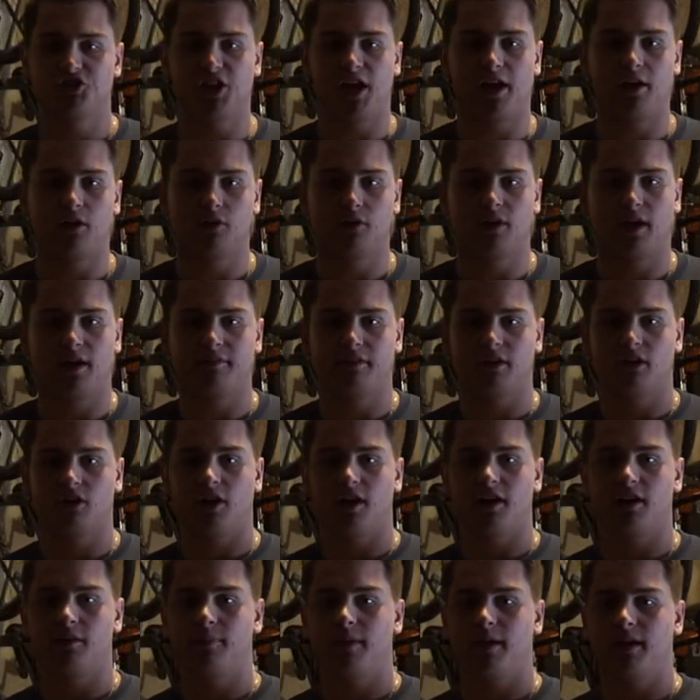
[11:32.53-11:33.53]
shallow diving
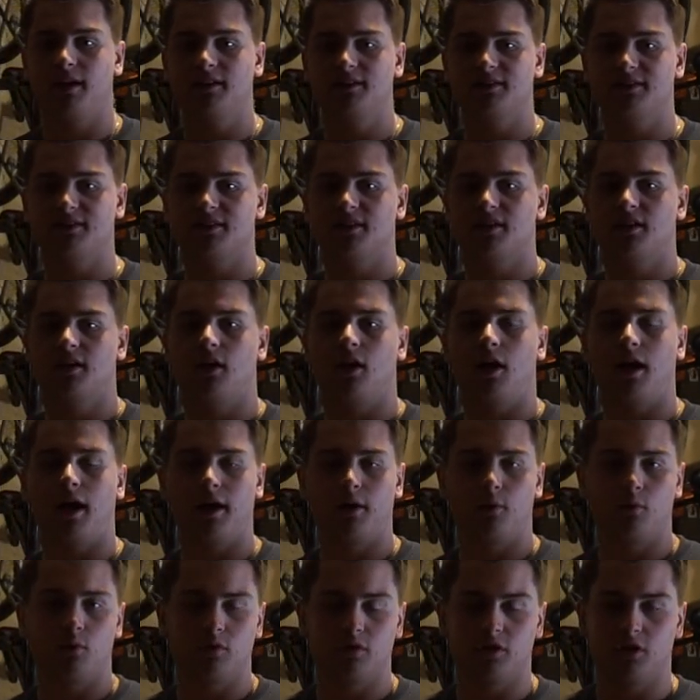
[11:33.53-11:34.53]
crankbaits,
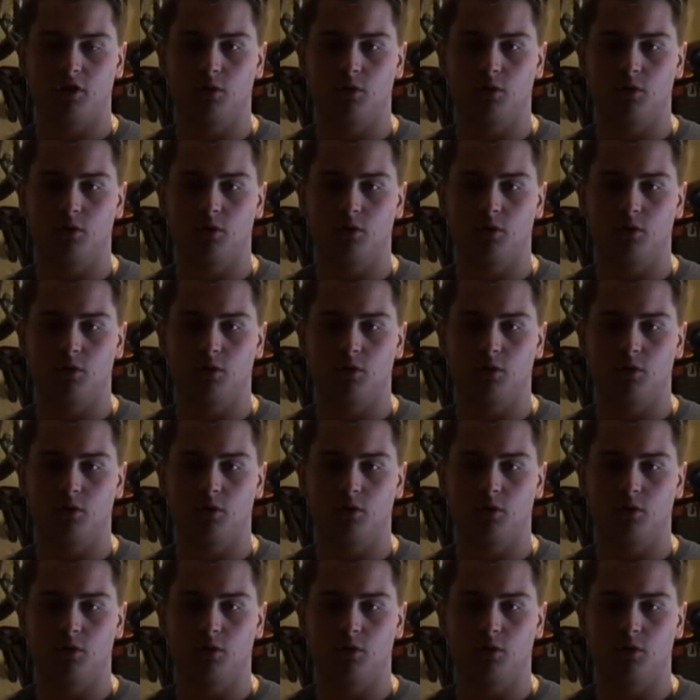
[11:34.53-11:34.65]
I will